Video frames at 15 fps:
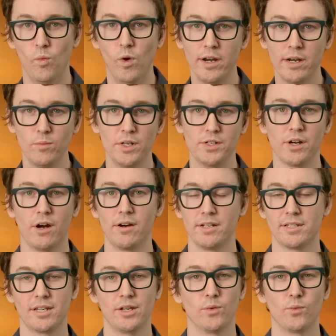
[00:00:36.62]
one in which
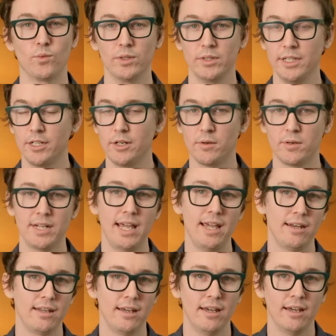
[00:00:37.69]
artists can really
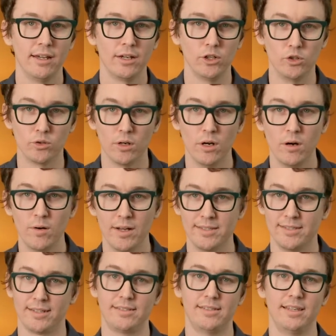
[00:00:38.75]
create, grow, and
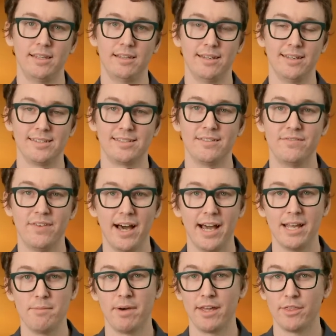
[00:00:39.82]
succeed, is
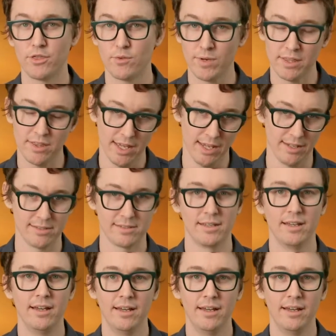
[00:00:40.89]
defined by three things